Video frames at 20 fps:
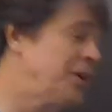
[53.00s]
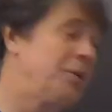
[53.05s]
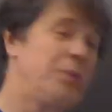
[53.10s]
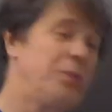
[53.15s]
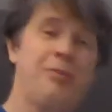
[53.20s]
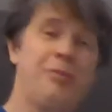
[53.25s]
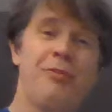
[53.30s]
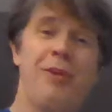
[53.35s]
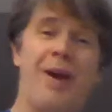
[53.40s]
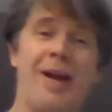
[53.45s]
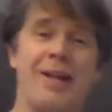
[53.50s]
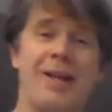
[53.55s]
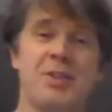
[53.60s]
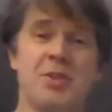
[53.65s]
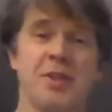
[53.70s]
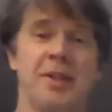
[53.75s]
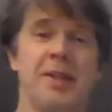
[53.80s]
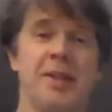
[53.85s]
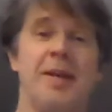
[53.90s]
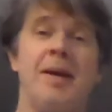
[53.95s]

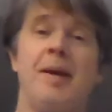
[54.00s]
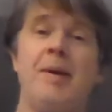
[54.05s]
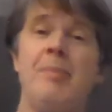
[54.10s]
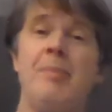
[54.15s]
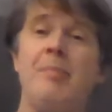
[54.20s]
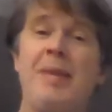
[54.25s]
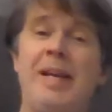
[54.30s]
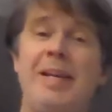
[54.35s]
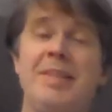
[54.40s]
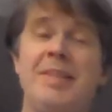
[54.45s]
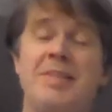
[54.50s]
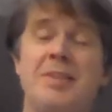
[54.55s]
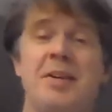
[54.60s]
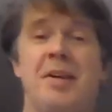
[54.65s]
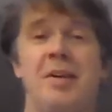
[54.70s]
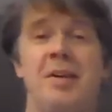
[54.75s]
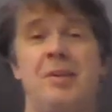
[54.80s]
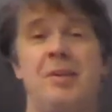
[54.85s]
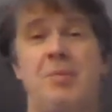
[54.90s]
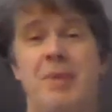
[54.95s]
refraction, beats,
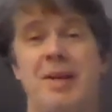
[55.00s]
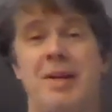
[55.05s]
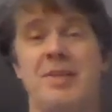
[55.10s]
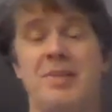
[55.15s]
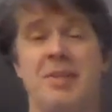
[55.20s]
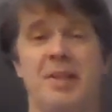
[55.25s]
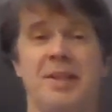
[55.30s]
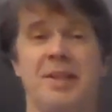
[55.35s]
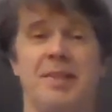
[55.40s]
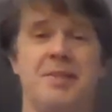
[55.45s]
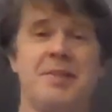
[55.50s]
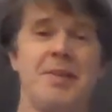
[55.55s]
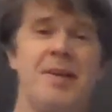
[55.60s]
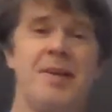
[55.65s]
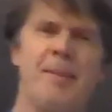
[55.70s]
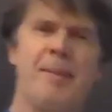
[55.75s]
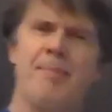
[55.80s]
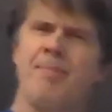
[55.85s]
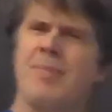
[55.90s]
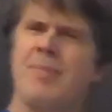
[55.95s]
and resonance.
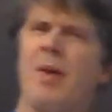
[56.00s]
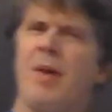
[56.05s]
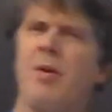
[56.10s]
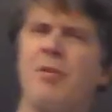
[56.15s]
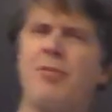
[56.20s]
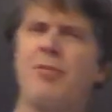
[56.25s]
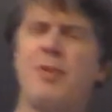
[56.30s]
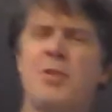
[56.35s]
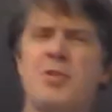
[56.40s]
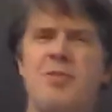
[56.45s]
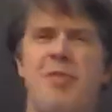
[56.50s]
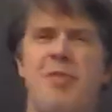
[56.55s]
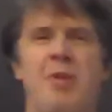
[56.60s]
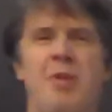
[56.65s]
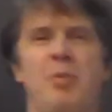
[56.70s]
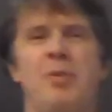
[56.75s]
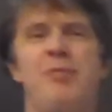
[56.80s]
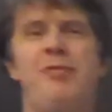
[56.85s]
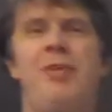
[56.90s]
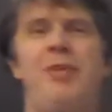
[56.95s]
Well, first of
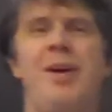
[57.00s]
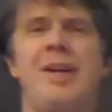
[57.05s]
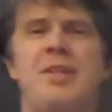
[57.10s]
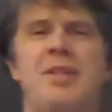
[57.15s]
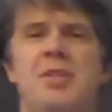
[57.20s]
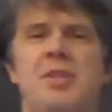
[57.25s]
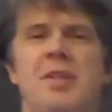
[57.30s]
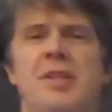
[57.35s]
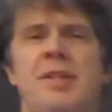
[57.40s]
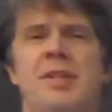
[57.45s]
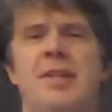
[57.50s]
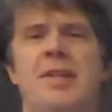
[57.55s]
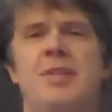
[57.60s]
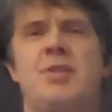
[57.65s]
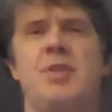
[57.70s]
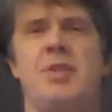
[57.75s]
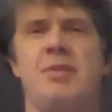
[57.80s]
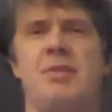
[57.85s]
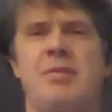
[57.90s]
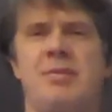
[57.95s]
all, reflection
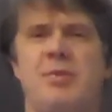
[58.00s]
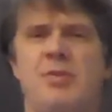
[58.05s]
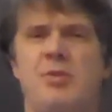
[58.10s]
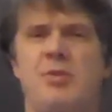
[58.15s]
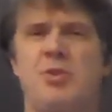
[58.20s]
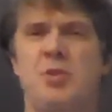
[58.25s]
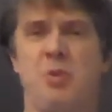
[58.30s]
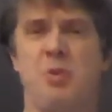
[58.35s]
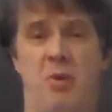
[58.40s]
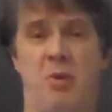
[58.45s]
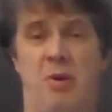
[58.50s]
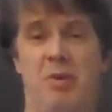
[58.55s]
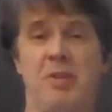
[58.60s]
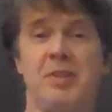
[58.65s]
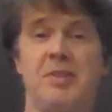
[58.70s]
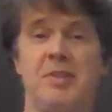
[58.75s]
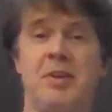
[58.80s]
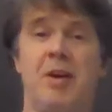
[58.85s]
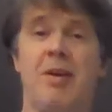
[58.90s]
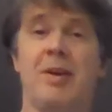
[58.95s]
isn't too hard to
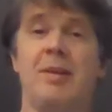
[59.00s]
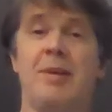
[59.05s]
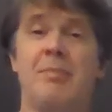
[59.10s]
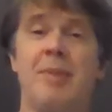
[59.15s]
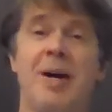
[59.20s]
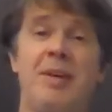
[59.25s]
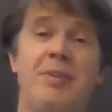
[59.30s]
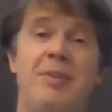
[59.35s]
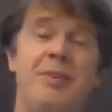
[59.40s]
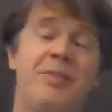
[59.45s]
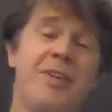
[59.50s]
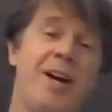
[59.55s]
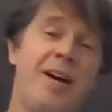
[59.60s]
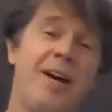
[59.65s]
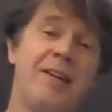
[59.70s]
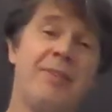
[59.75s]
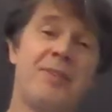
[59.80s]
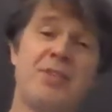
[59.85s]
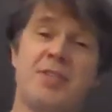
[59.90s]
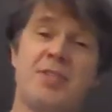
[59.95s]
talk about. You've
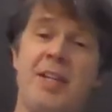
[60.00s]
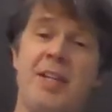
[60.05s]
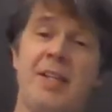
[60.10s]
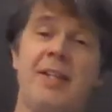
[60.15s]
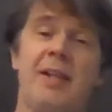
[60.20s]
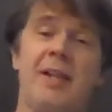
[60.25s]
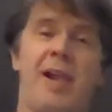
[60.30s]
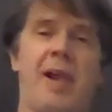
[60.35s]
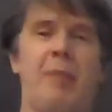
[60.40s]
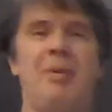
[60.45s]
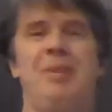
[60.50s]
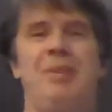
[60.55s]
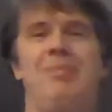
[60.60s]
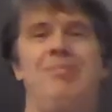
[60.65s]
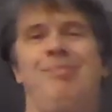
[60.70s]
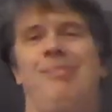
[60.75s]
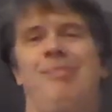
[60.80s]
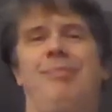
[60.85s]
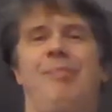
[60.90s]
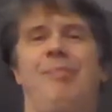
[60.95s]
kind of seen it.
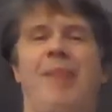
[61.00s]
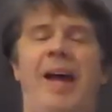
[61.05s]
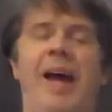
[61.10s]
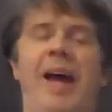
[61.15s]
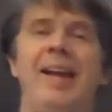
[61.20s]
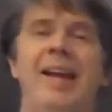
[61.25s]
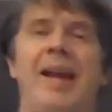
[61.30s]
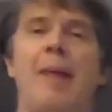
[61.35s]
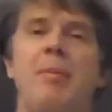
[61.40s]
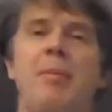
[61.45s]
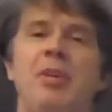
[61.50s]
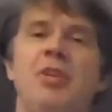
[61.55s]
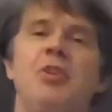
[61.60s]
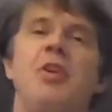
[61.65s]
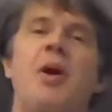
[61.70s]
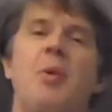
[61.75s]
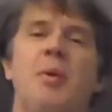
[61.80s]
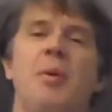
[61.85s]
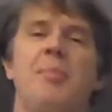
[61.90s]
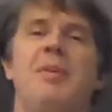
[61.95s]
Hey, you
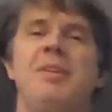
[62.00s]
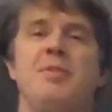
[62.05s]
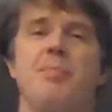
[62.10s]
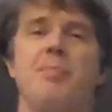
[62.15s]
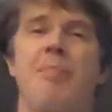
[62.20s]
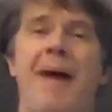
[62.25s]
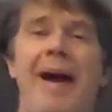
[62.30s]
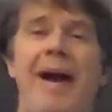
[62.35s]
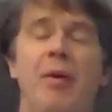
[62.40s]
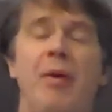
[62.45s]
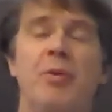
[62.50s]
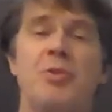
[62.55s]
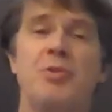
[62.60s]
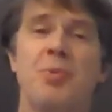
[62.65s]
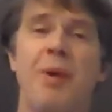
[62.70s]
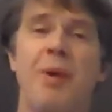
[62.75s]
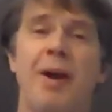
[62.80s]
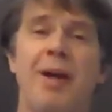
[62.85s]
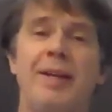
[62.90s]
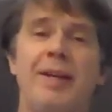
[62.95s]
know it means bounce,
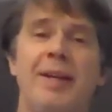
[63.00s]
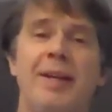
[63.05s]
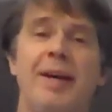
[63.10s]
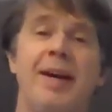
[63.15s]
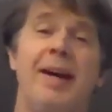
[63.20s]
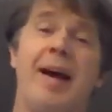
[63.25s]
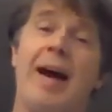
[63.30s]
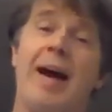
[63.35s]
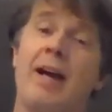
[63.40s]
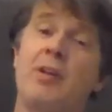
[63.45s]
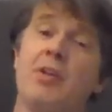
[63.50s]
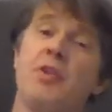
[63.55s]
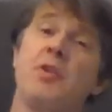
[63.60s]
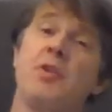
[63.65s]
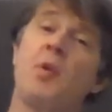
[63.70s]
right? I could